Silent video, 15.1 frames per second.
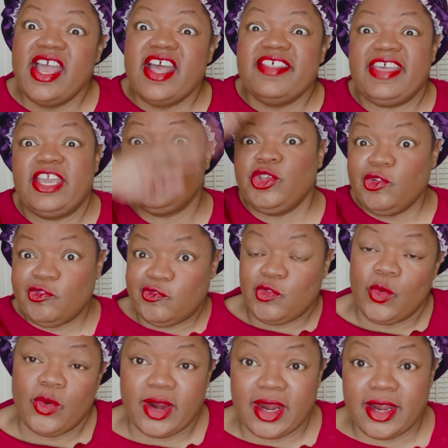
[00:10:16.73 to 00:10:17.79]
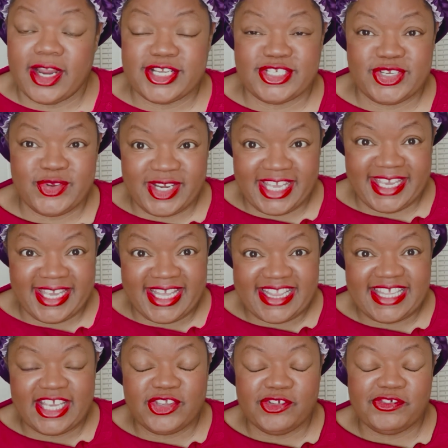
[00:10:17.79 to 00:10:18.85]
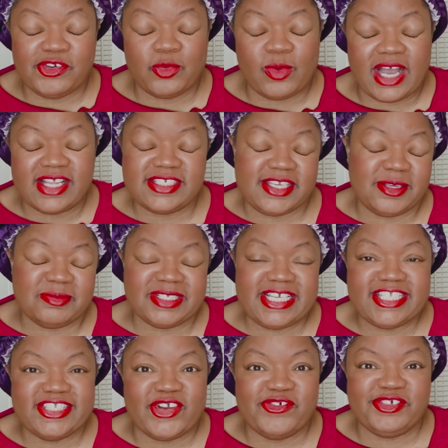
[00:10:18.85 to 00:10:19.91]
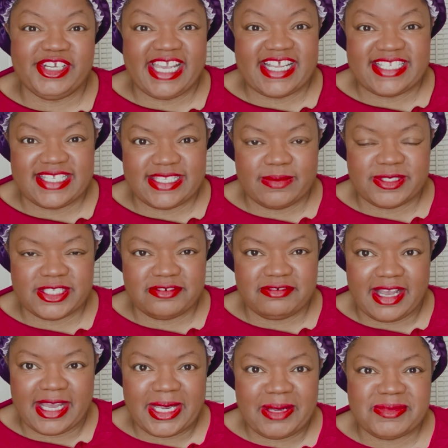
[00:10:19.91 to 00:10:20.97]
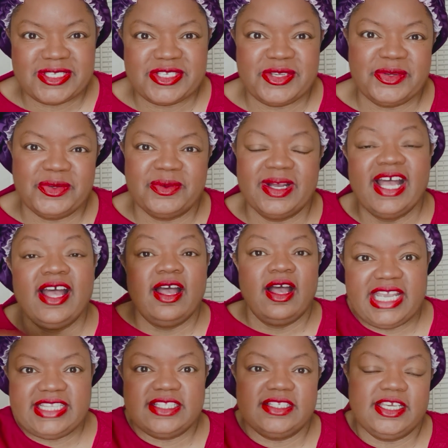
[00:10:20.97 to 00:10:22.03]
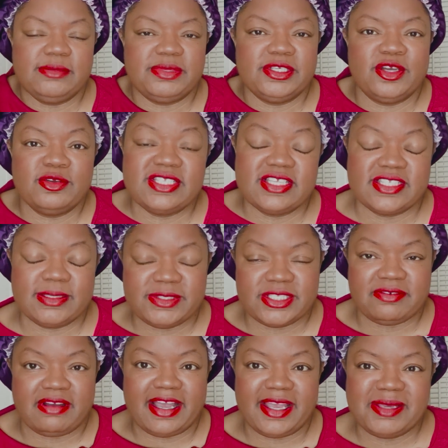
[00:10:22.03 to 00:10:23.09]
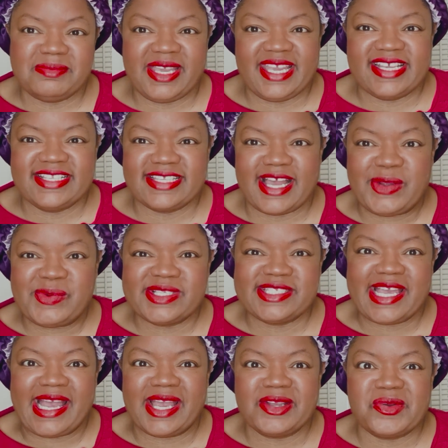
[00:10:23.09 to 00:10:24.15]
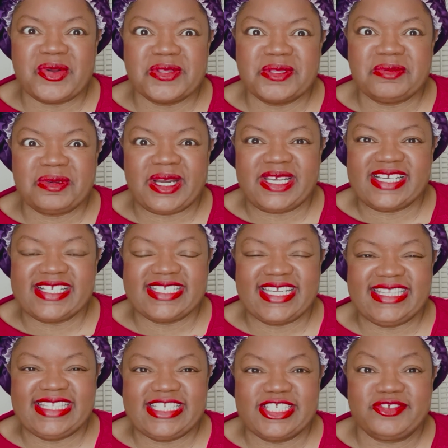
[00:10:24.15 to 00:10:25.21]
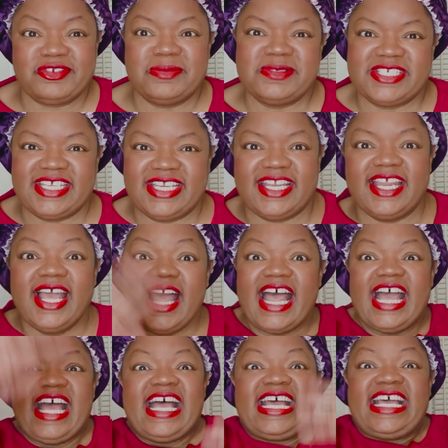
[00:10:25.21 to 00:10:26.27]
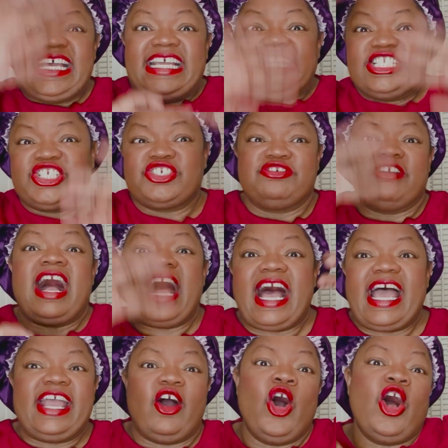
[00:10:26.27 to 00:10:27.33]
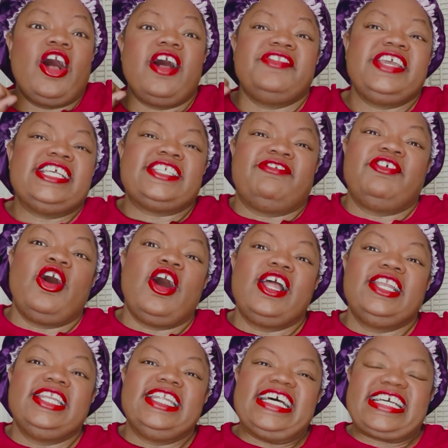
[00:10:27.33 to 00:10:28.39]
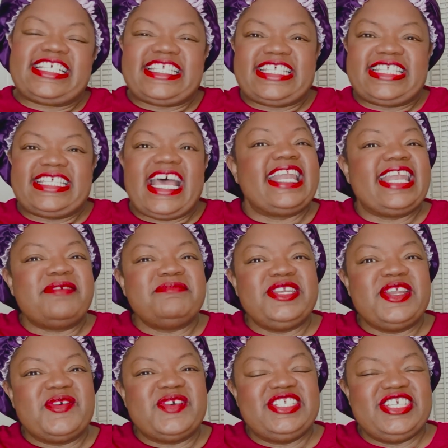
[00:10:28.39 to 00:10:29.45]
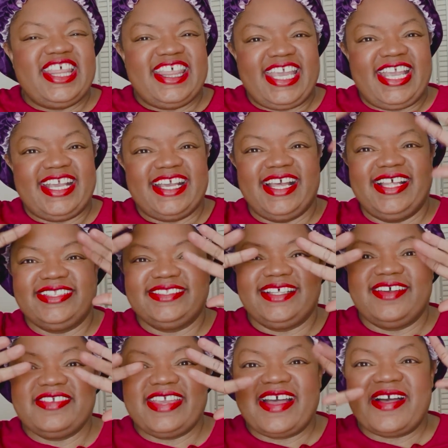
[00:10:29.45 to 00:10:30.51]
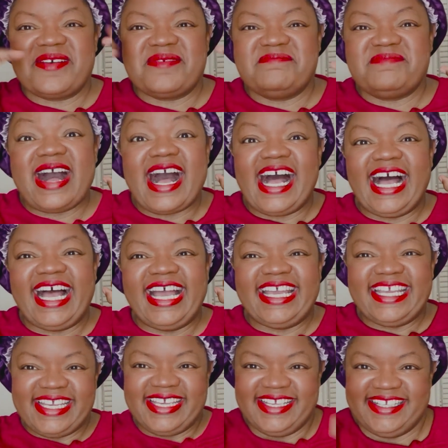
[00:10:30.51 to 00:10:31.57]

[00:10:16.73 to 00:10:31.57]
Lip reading: Thank you for tuning in. Thank you for watching. Please don't forget to subscribe, to hit the link below to subscribe, and I will tag all the products in the description. Try all these fall looks and let me know what you think. Love ya. Bye.